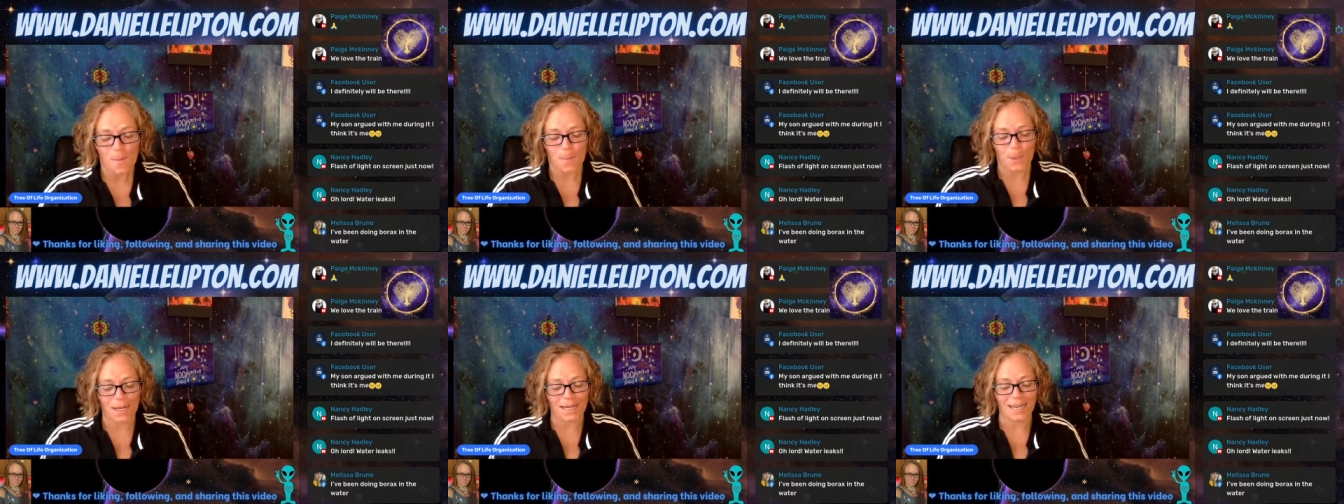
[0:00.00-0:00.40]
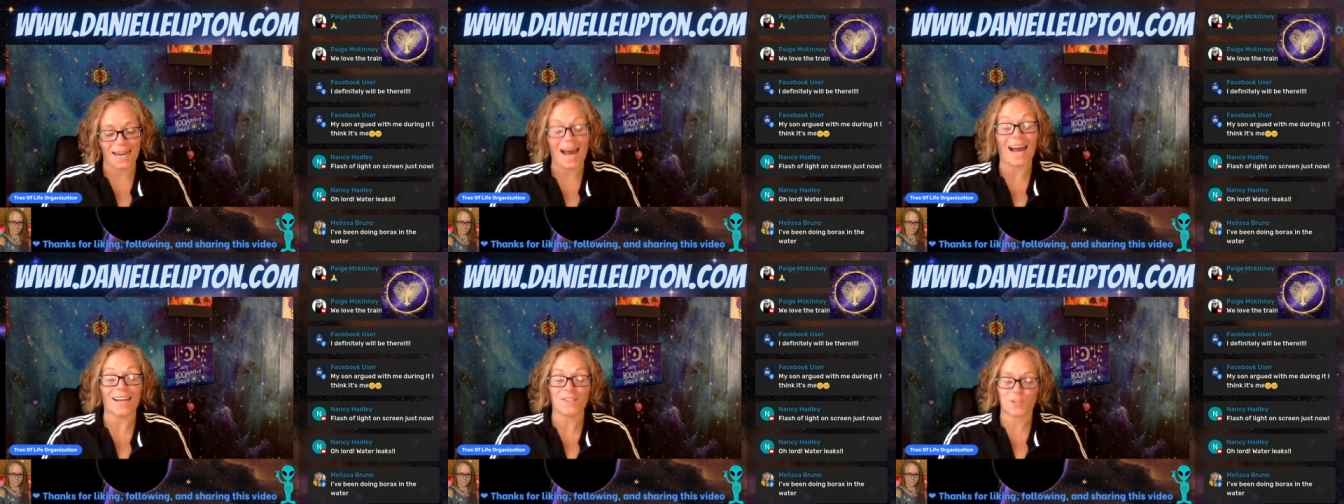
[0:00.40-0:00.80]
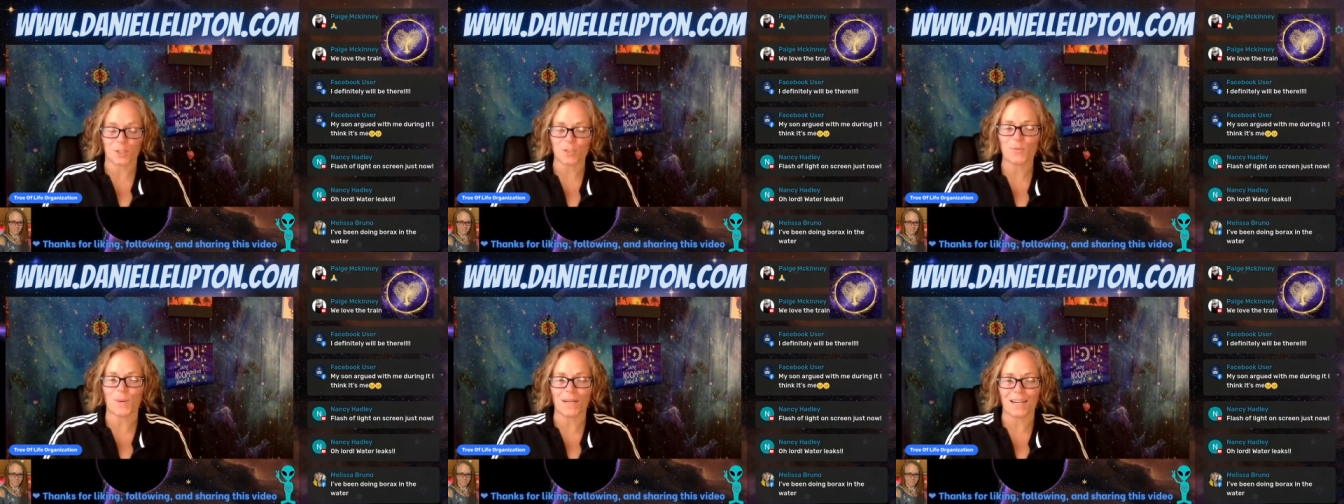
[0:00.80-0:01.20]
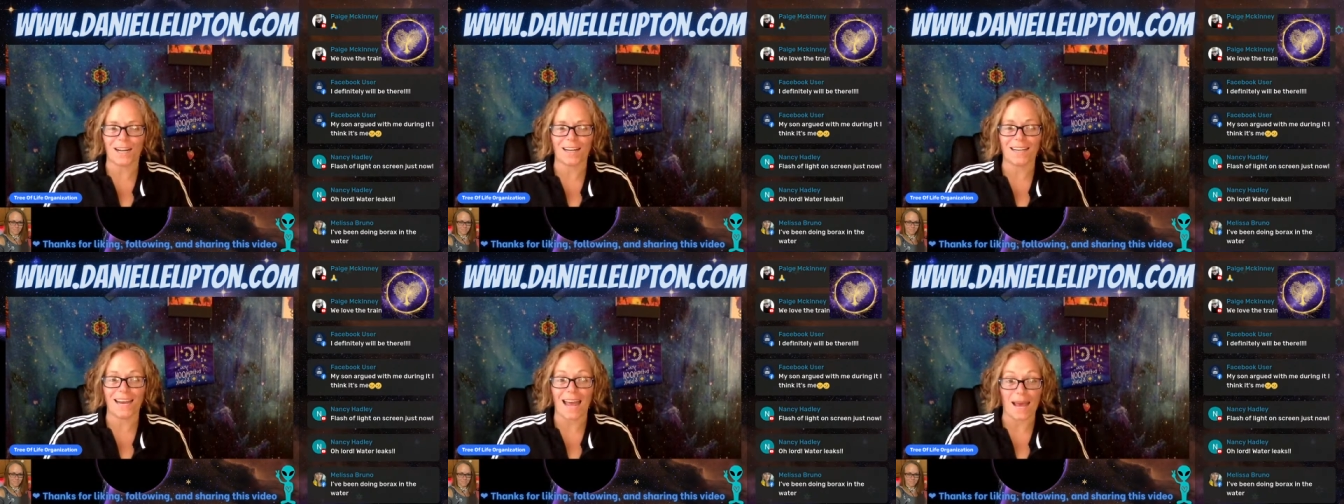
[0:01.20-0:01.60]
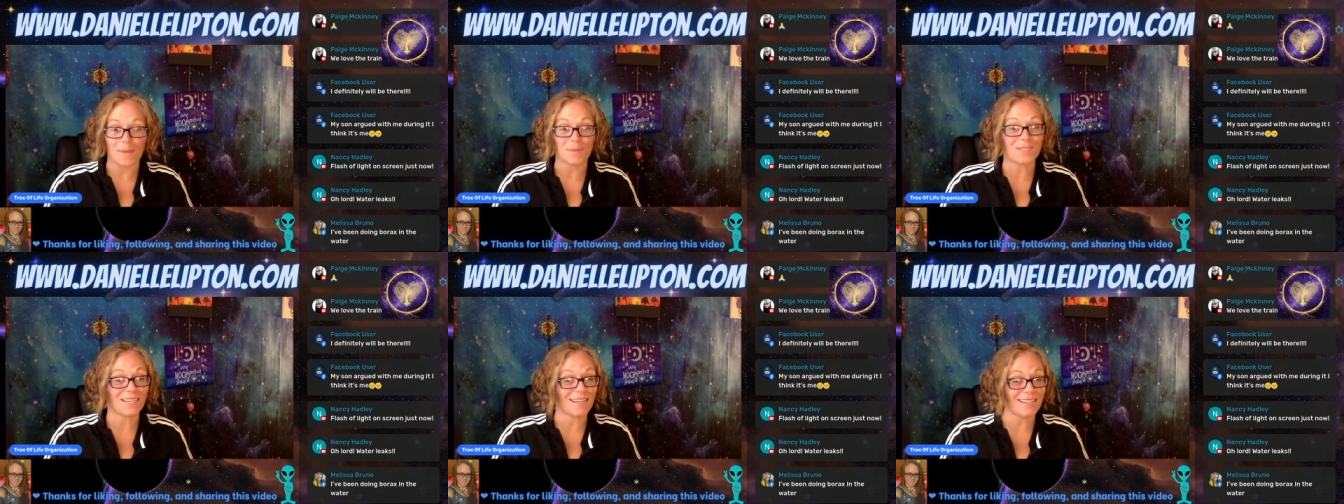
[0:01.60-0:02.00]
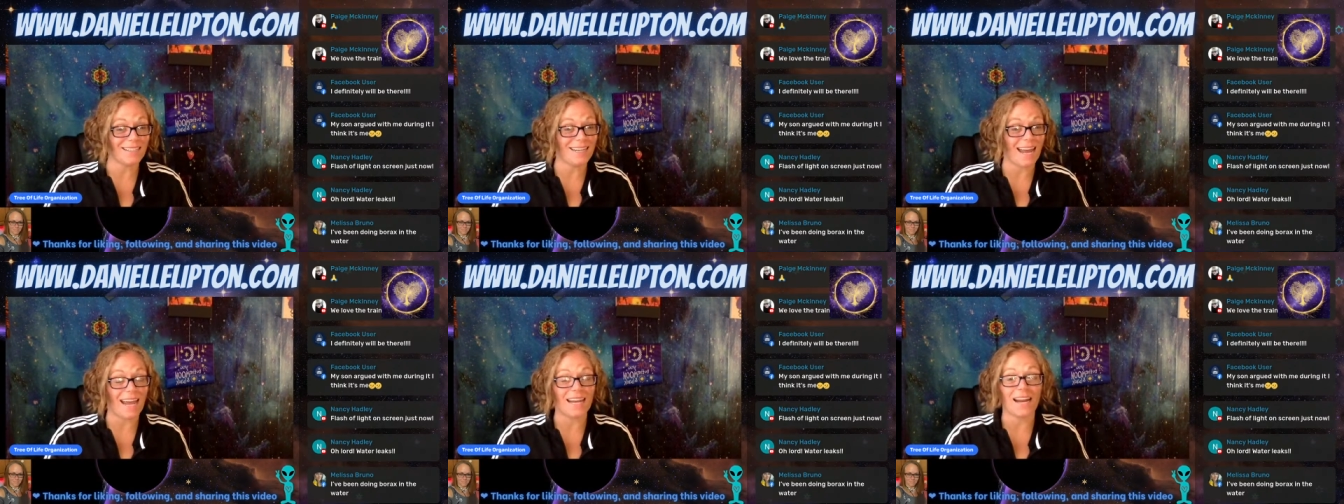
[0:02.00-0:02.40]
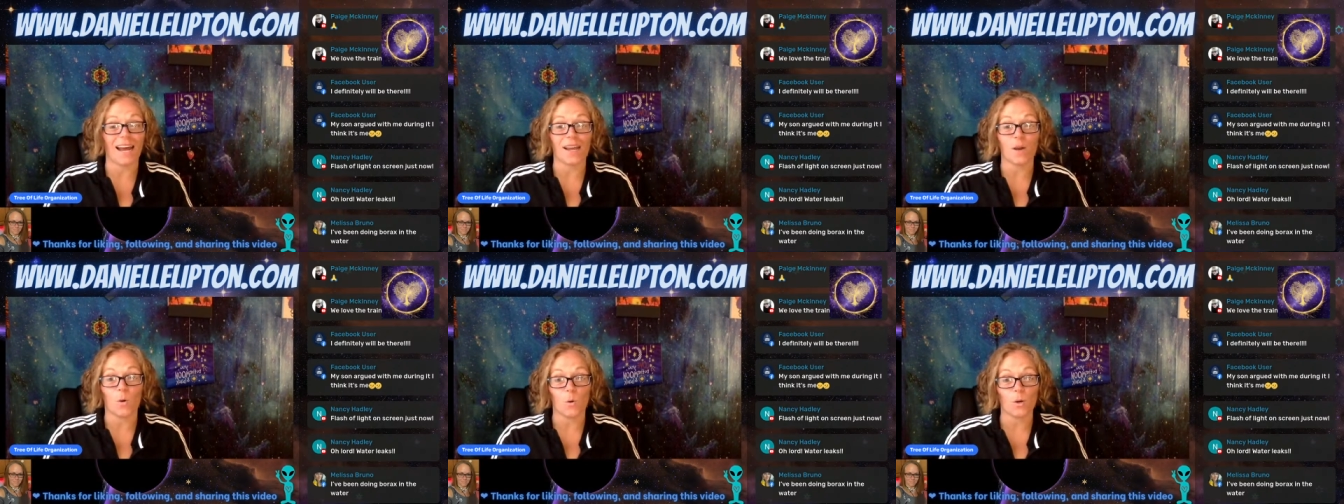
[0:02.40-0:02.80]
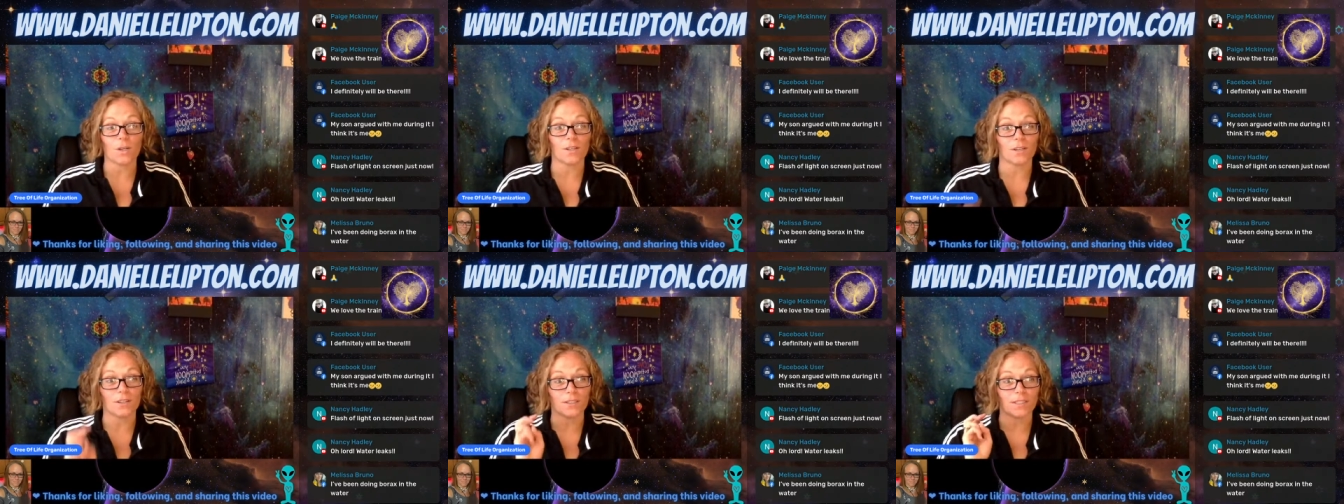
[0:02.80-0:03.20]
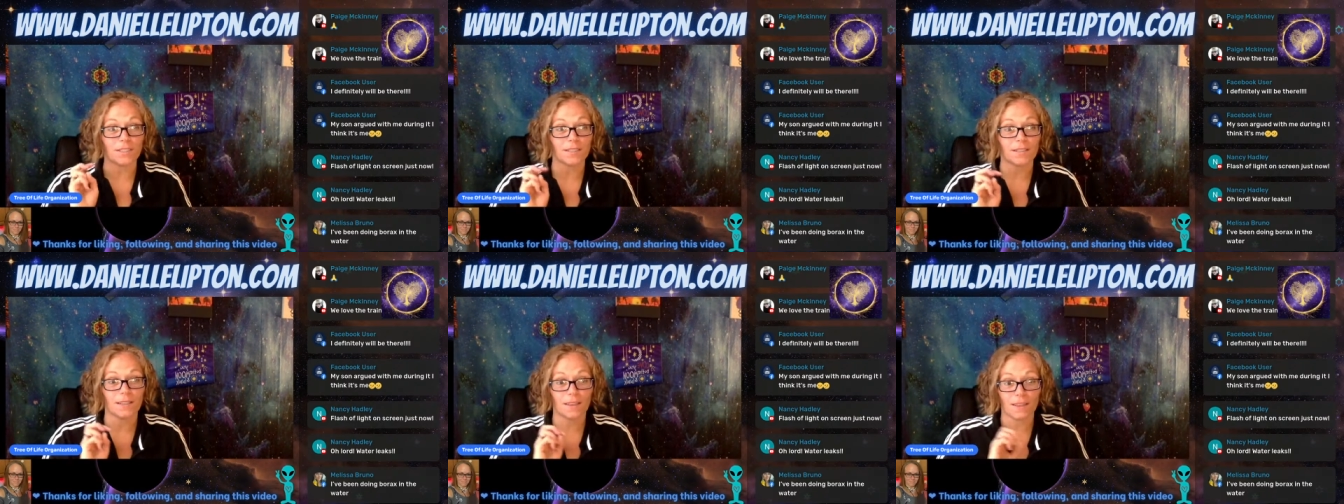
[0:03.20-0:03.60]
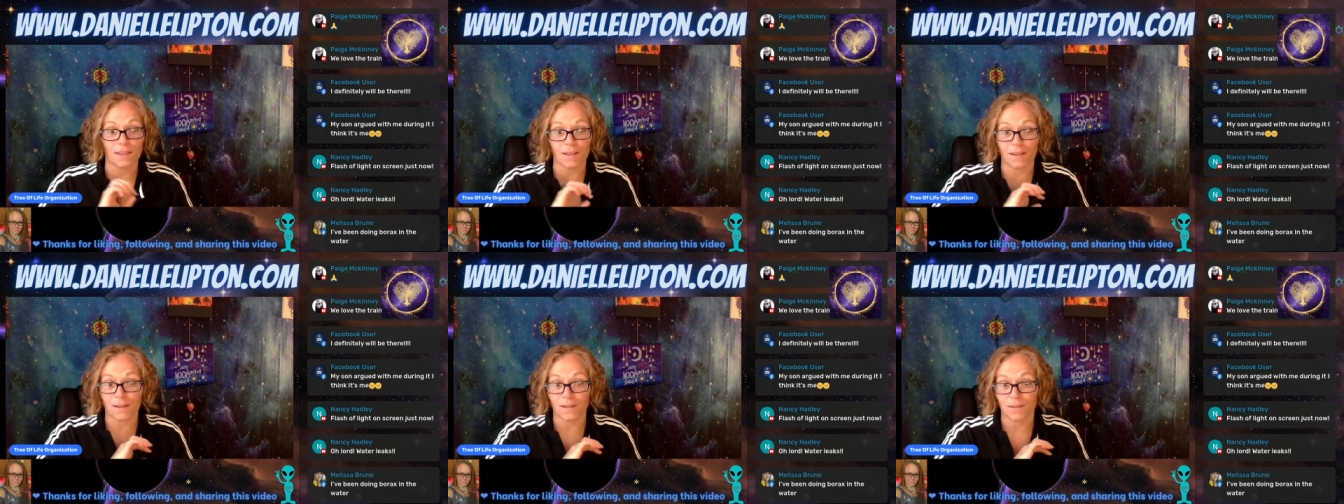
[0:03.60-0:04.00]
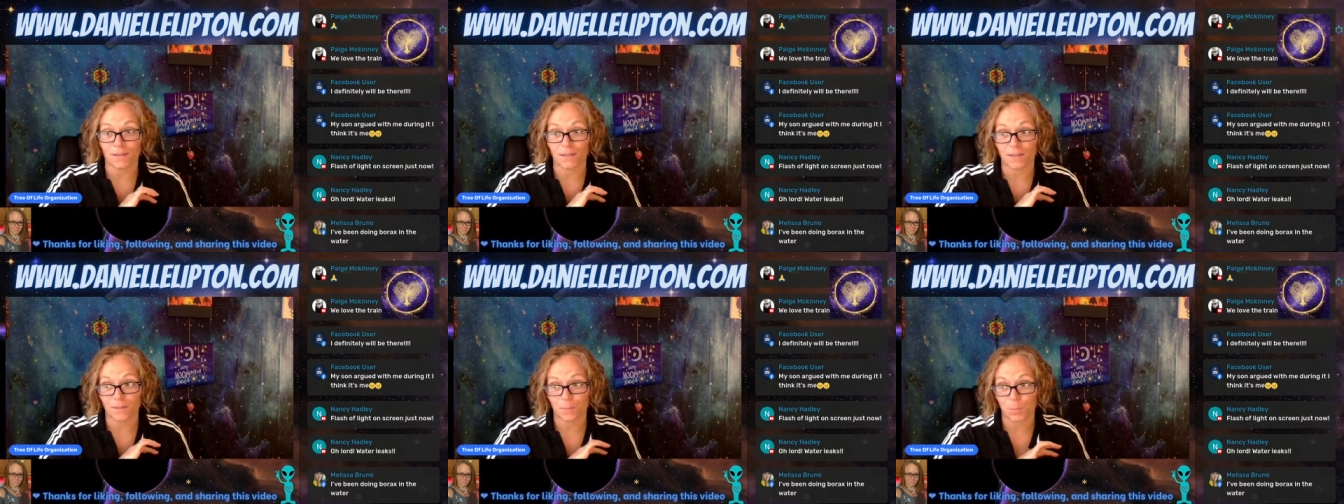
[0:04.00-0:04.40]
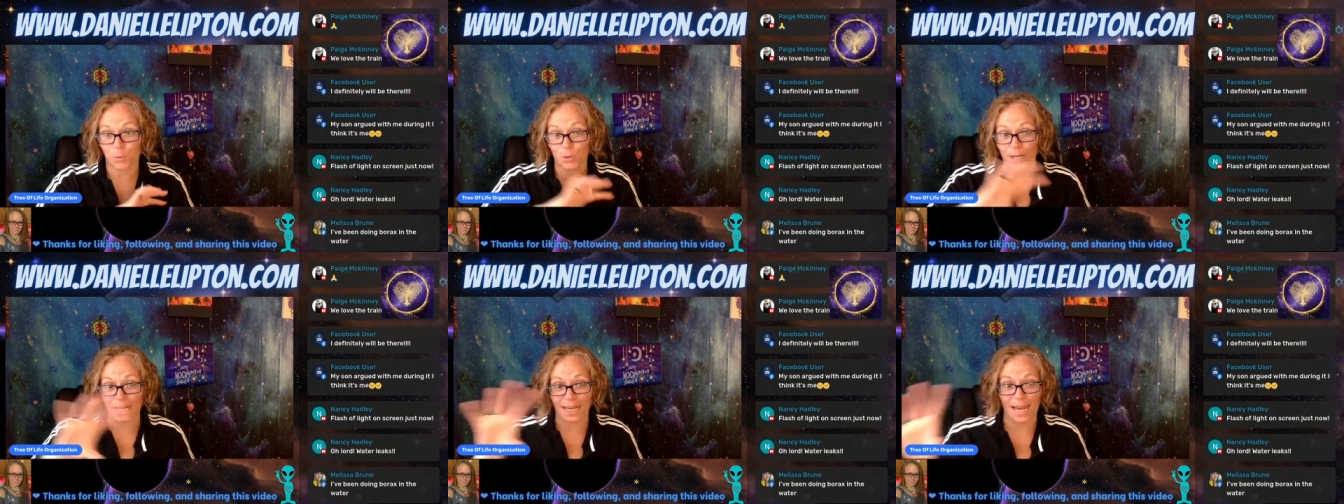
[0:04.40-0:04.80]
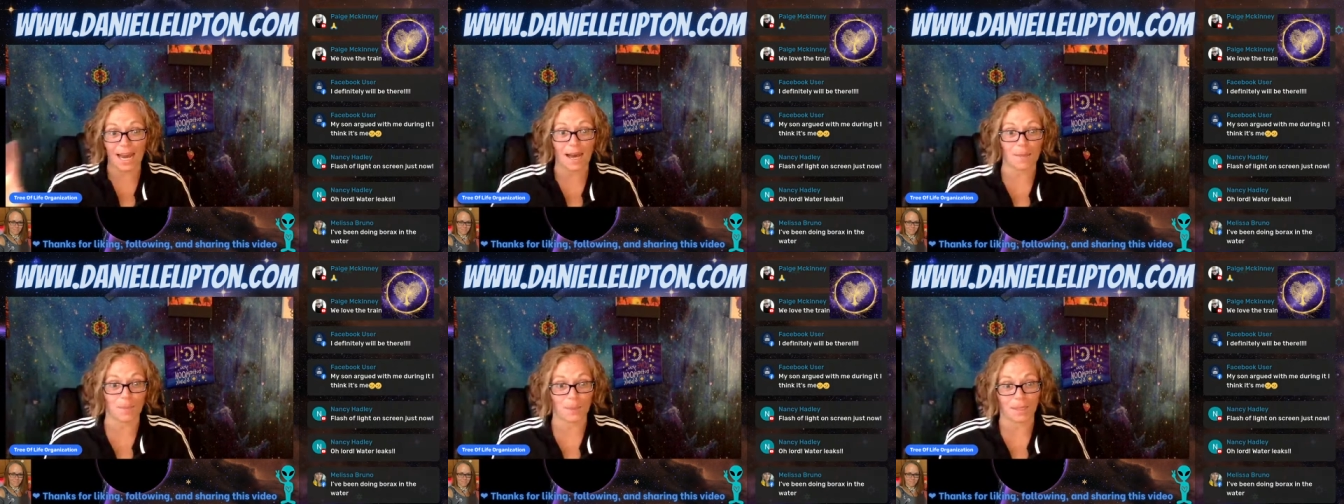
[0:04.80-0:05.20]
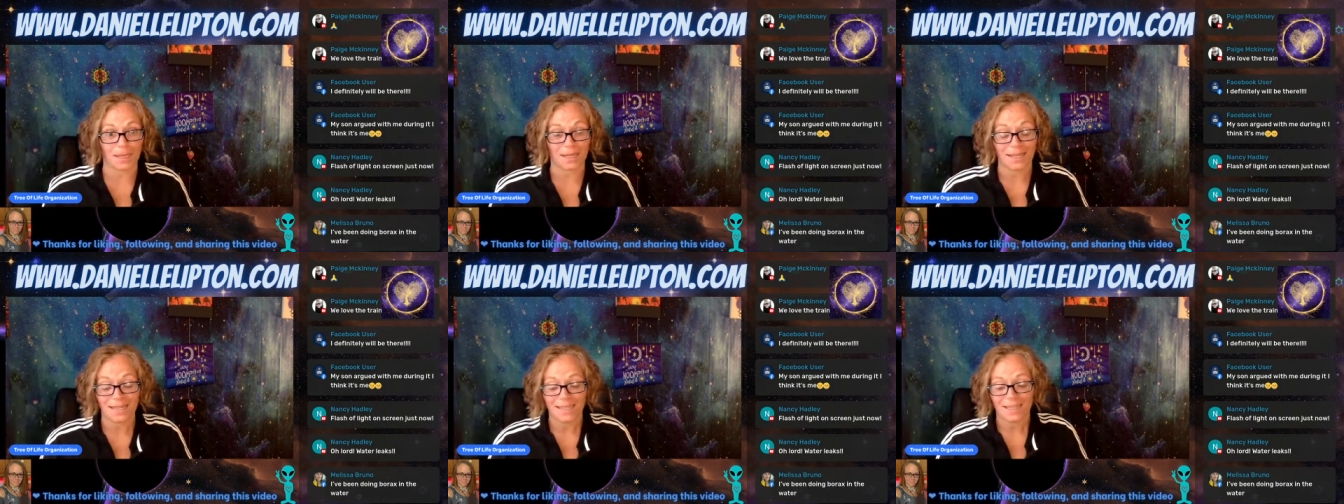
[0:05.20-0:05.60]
but I just went on Amazon and I ordered the pre-copy.